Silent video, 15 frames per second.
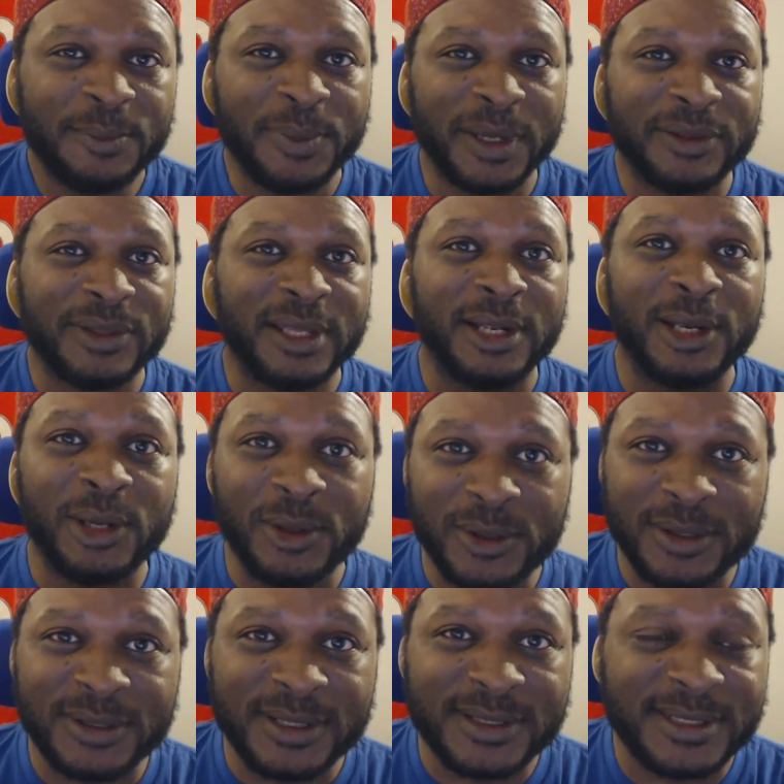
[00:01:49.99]
But the
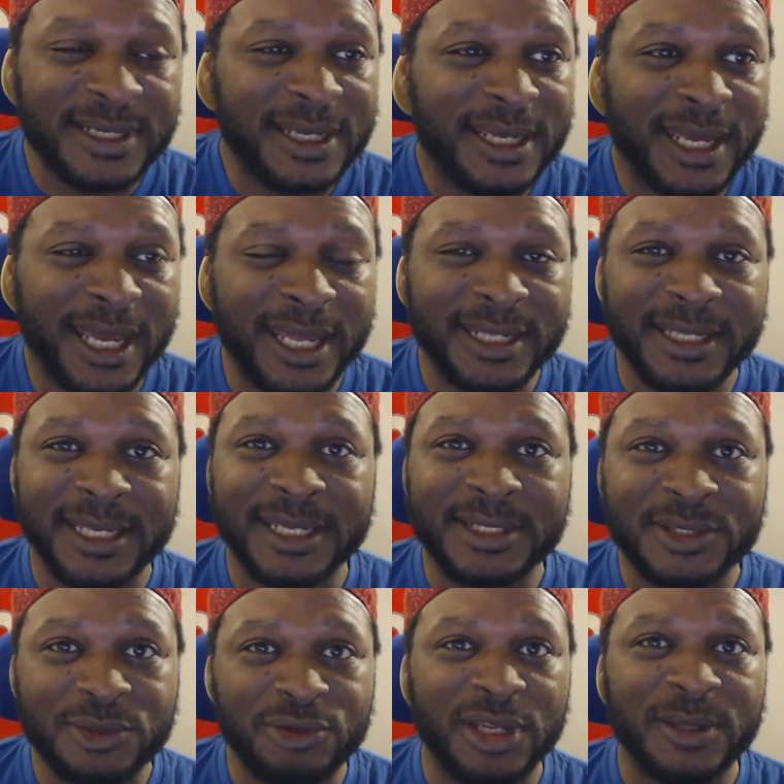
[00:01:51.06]
laws and the
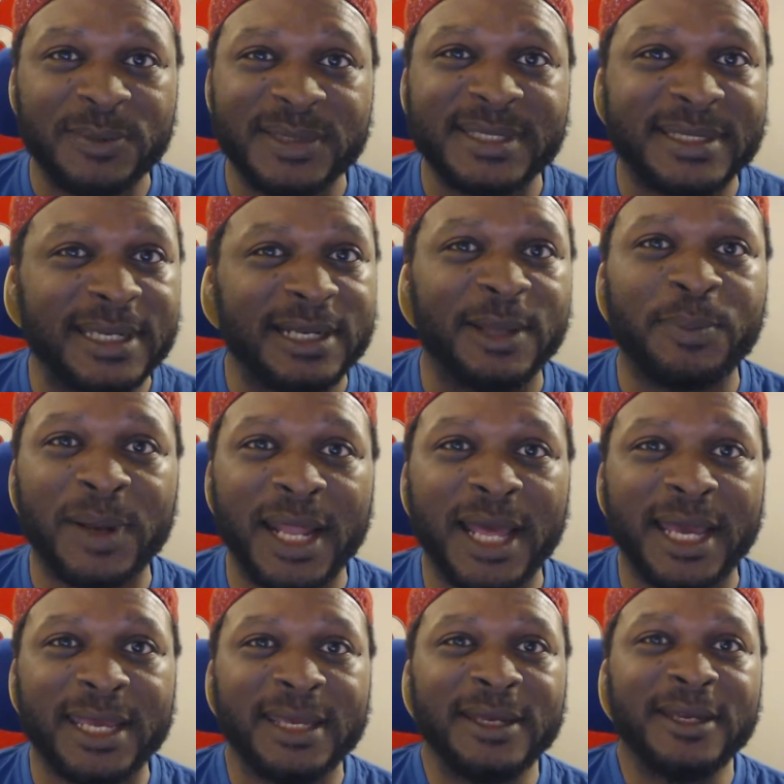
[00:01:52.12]
extremes still
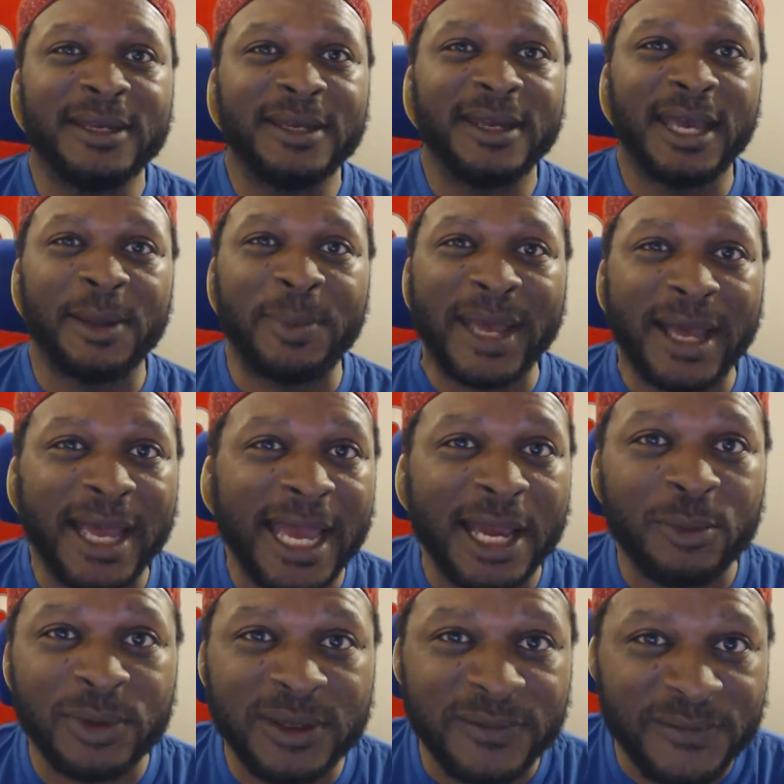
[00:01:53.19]
apply about
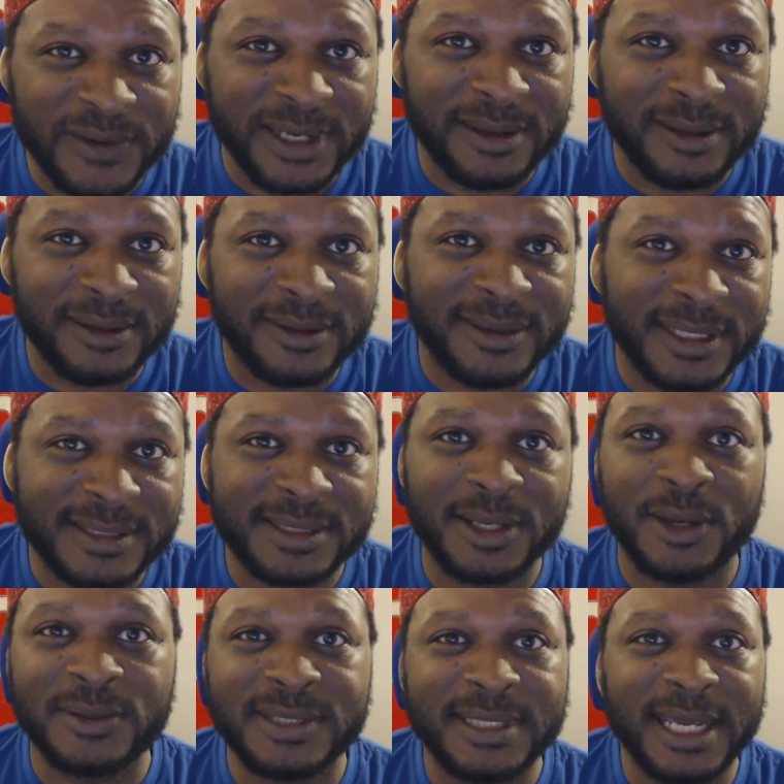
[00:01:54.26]
how we feel this
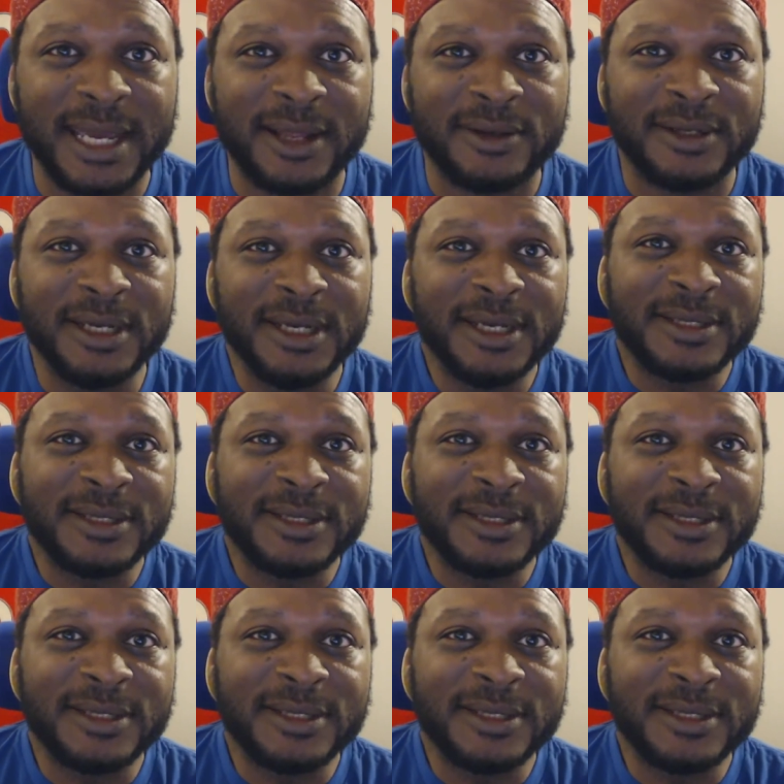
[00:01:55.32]
goes down.